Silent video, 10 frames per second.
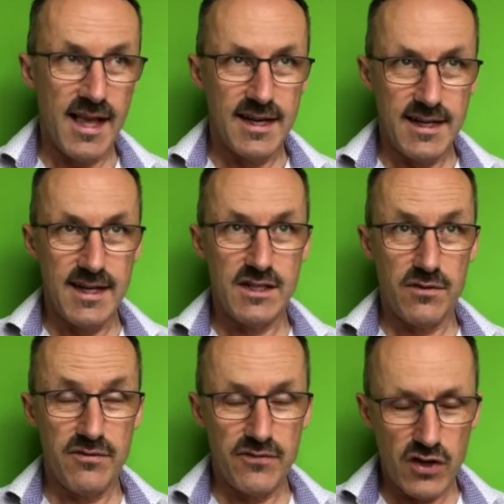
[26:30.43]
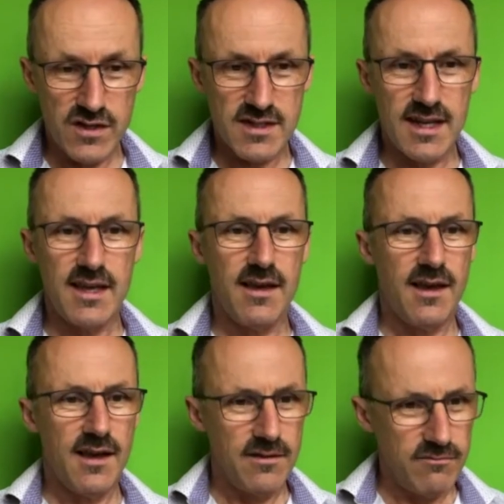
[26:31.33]
need to firstly
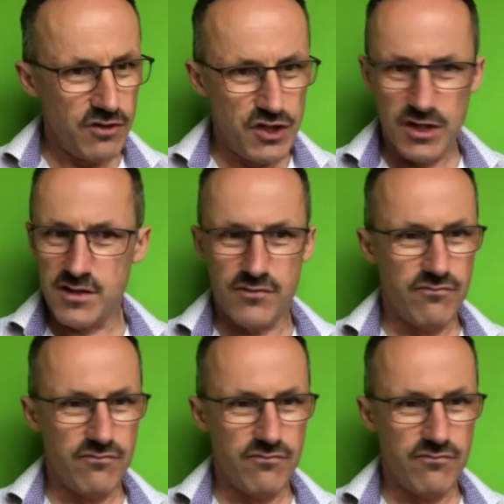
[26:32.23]
just